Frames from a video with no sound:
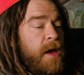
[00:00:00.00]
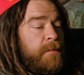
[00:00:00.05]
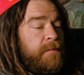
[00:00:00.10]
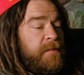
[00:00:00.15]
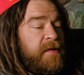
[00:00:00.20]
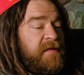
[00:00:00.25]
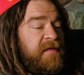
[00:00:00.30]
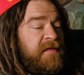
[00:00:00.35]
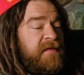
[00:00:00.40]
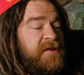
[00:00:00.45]

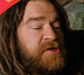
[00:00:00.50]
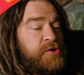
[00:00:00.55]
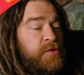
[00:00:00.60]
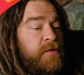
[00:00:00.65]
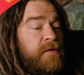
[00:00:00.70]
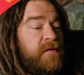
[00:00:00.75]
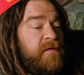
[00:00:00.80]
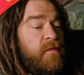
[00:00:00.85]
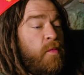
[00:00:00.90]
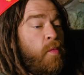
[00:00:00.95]
Mrs.
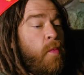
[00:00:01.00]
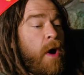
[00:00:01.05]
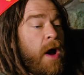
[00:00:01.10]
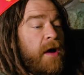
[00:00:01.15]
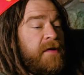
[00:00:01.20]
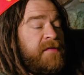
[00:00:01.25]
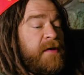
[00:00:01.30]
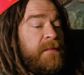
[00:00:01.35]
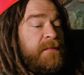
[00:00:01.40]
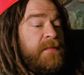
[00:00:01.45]
Jules
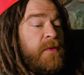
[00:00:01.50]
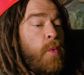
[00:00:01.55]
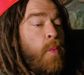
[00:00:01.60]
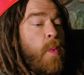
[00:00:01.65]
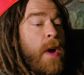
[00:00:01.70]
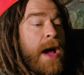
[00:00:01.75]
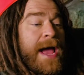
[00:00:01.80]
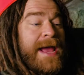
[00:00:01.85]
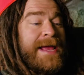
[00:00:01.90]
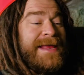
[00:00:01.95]
walked up the
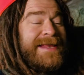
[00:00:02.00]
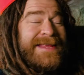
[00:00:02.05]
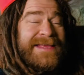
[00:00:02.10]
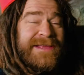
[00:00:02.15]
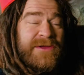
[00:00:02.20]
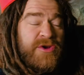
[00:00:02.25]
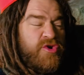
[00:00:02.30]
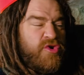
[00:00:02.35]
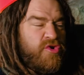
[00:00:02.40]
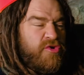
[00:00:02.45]

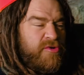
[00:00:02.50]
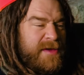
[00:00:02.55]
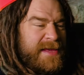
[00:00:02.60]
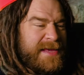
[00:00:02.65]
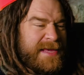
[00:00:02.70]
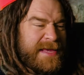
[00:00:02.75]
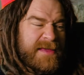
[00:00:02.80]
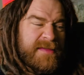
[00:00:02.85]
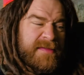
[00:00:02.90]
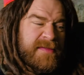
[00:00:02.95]
winding,
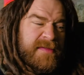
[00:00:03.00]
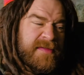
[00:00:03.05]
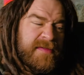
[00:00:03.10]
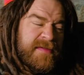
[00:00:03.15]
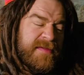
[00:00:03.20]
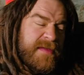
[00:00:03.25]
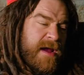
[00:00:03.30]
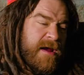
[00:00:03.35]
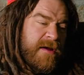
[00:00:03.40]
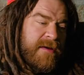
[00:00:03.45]
creaking
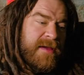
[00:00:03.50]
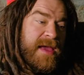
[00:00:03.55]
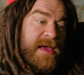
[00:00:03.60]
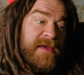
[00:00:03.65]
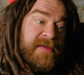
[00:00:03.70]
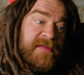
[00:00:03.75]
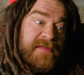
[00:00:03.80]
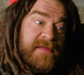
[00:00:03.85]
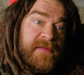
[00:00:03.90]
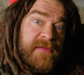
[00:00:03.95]

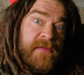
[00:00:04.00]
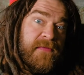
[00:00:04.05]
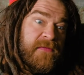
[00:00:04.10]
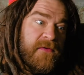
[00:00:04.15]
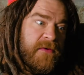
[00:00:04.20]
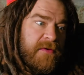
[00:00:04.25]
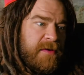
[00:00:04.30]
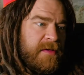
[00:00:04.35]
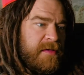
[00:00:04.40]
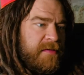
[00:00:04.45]
staircase to the
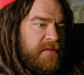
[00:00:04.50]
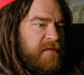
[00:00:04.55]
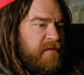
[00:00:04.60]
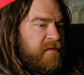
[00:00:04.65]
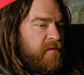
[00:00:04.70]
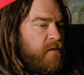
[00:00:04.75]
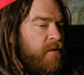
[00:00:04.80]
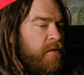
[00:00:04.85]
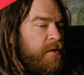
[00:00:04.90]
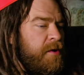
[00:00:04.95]
30th
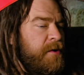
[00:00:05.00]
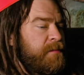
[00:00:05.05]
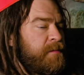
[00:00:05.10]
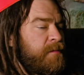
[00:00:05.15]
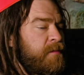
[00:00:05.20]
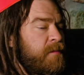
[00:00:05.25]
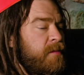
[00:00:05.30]
story.